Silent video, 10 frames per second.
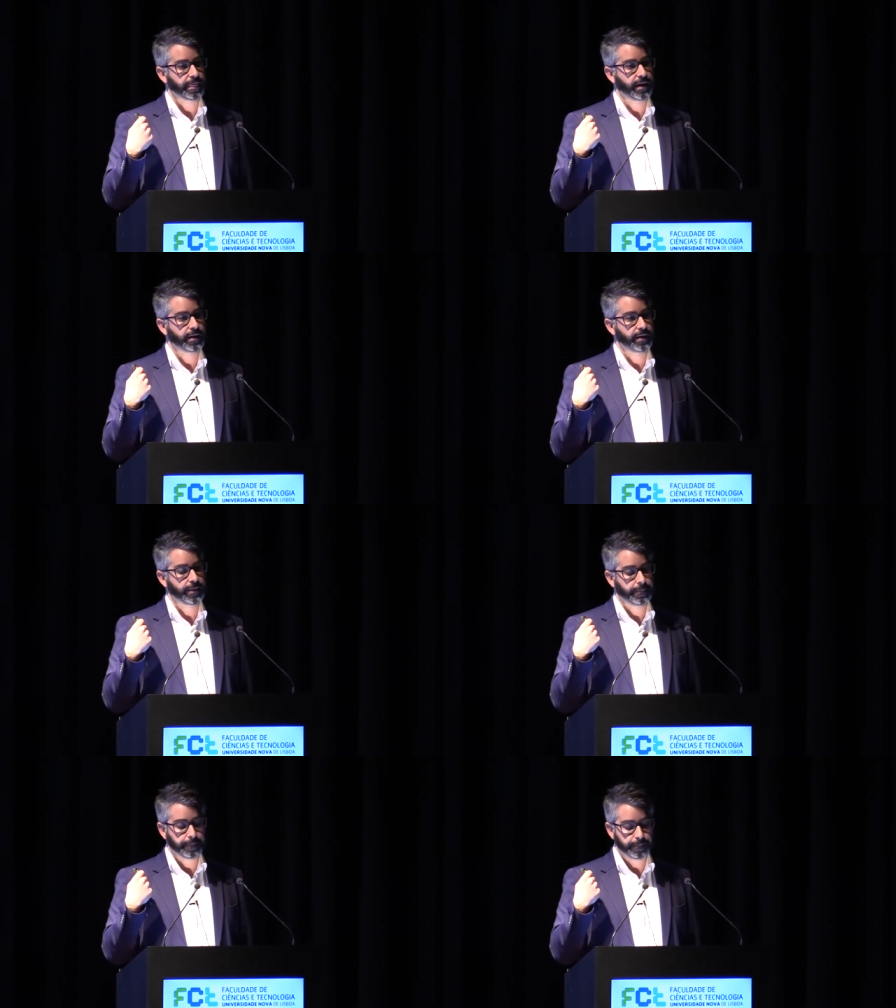
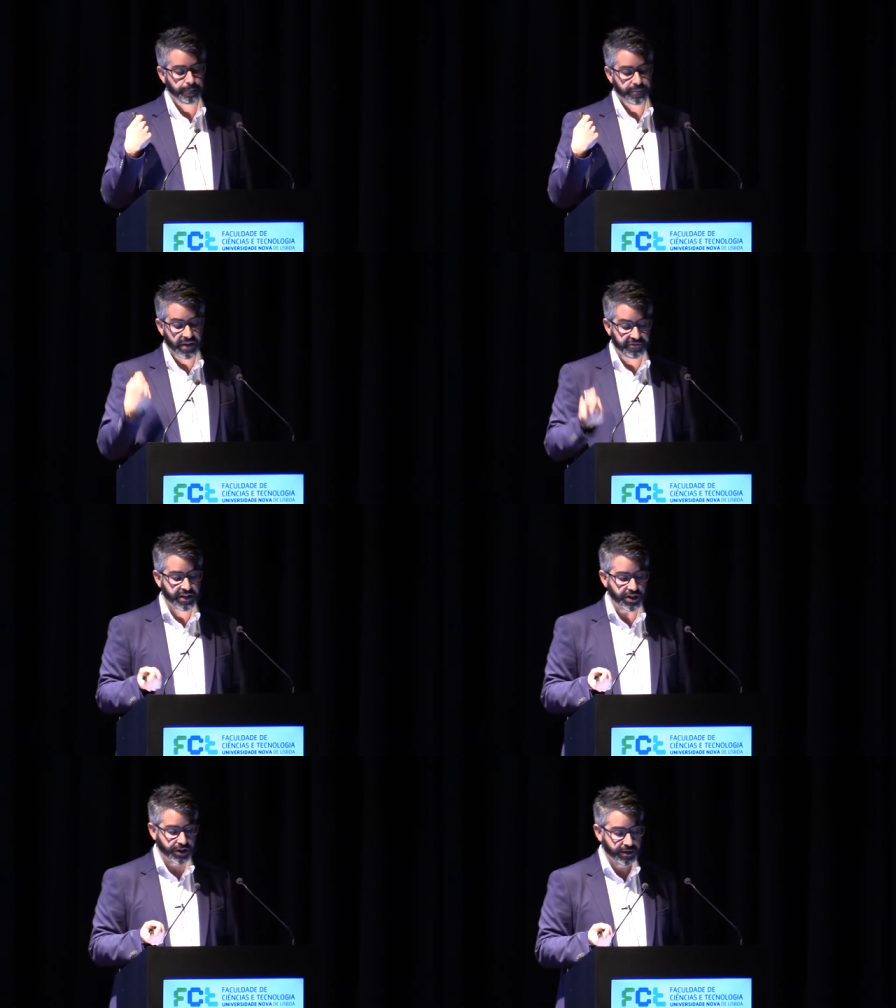
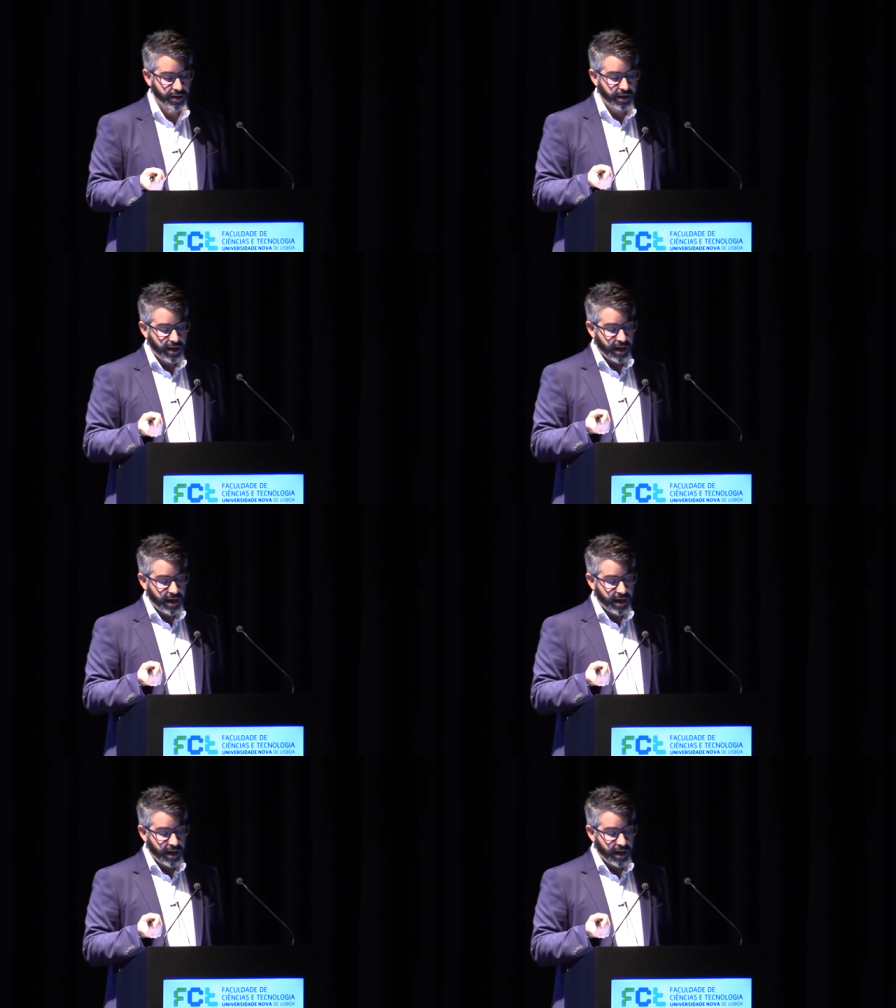definition.